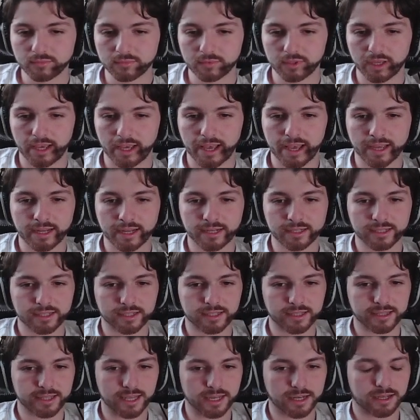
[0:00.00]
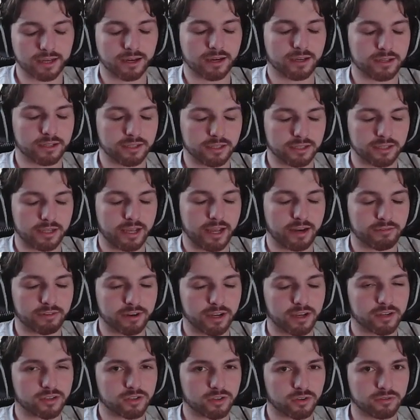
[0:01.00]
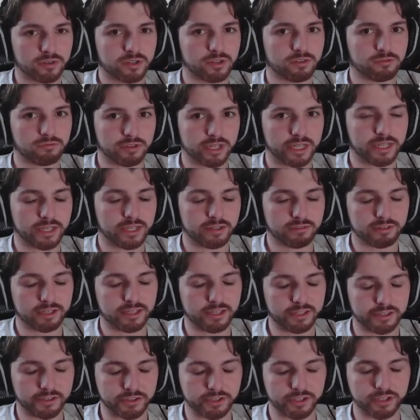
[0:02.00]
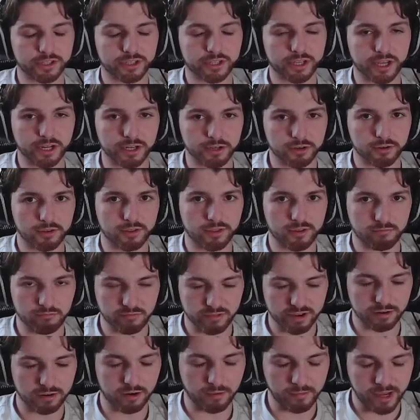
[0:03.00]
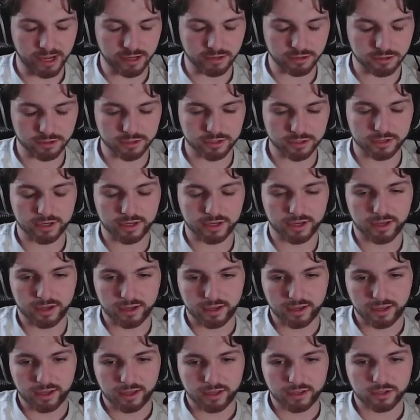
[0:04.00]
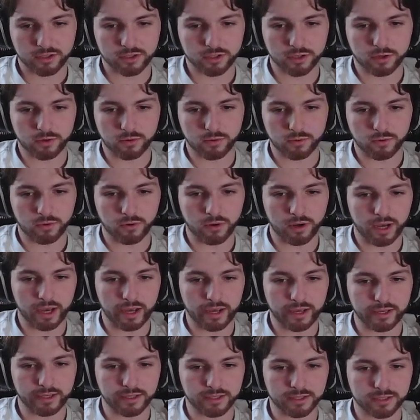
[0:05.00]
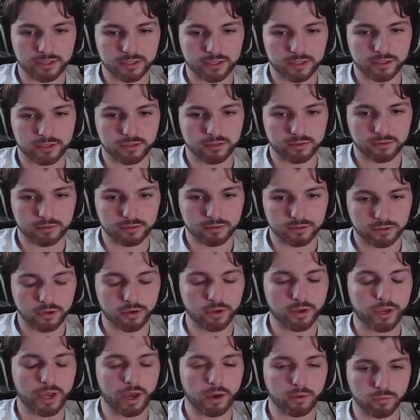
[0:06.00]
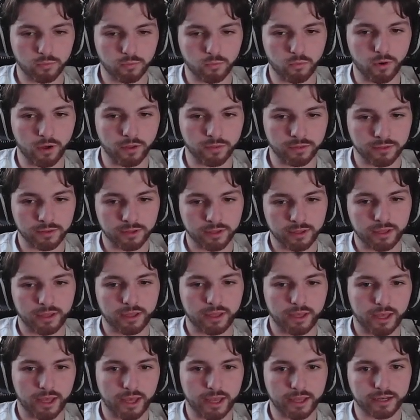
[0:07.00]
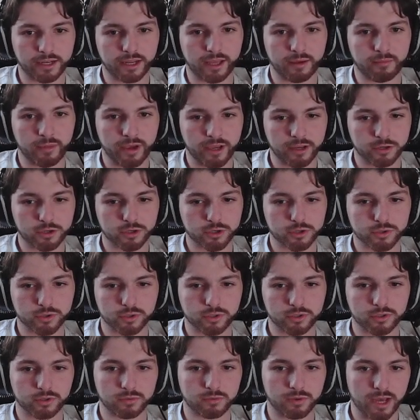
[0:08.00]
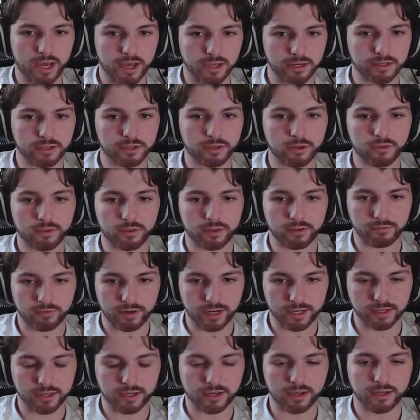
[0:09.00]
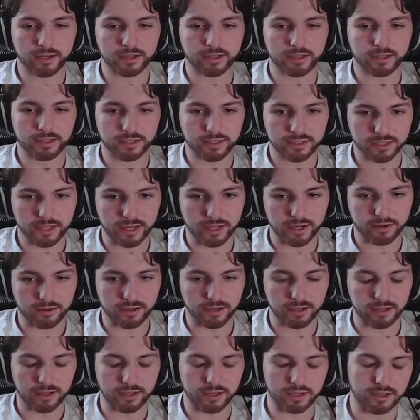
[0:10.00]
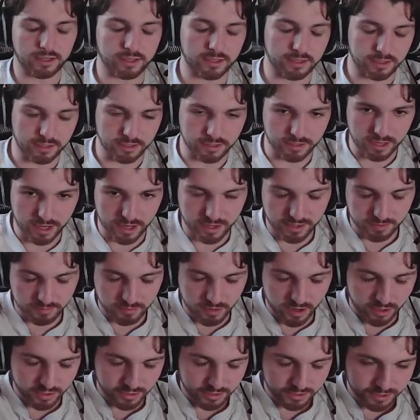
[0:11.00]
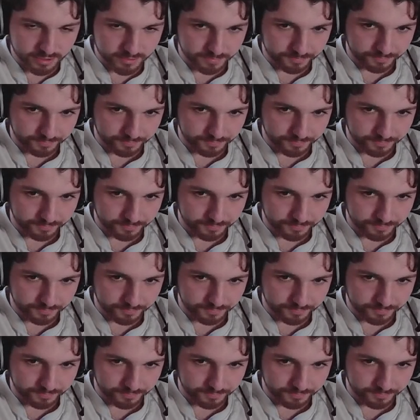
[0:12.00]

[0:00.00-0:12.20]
and that card Erica is only really good into the mirror match. So took out one, and I made sure to add, the red card and the Mars.